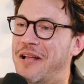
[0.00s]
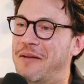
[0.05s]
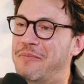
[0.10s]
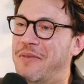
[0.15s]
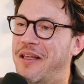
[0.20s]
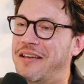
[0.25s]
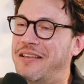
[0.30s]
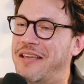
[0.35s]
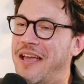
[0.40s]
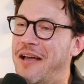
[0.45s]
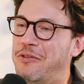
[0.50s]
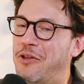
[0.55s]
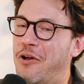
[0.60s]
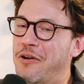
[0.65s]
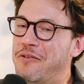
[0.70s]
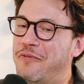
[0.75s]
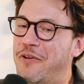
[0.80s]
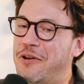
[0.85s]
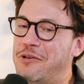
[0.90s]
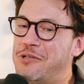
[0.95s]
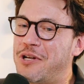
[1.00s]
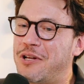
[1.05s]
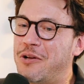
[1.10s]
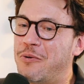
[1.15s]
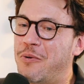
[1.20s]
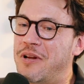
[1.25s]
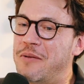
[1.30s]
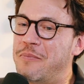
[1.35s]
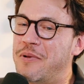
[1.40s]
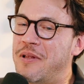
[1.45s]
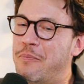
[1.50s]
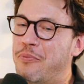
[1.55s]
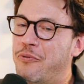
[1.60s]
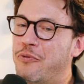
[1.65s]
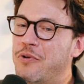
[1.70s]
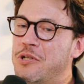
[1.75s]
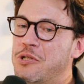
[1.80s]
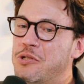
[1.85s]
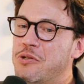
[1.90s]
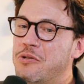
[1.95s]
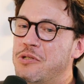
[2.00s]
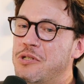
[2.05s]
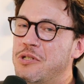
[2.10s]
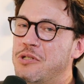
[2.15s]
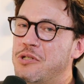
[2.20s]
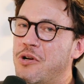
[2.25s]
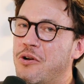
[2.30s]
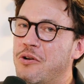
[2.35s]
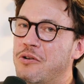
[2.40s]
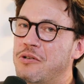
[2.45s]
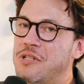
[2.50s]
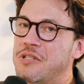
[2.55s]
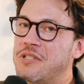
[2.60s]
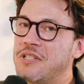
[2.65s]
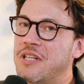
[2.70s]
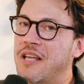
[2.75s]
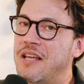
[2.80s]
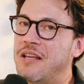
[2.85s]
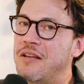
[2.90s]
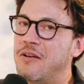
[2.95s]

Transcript: but I'm like, yeah, Lauren Fair shot our wedding, but I'm pretty sure she charges